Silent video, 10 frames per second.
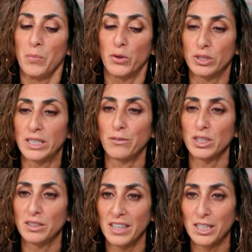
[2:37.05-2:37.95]

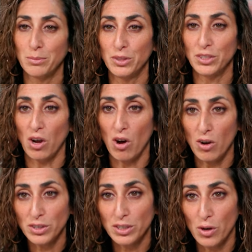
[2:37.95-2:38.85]
Cruciferous vegetables
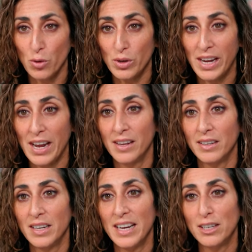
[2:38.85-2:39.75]
also
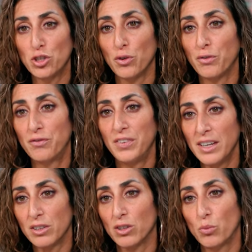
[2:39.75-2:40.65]
can
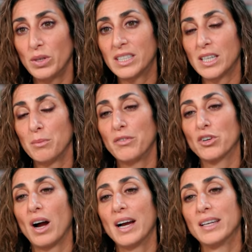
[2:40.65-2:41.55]
interfere with some of
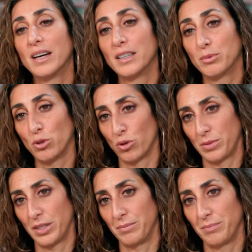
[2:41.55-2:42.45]
your iodine absorption.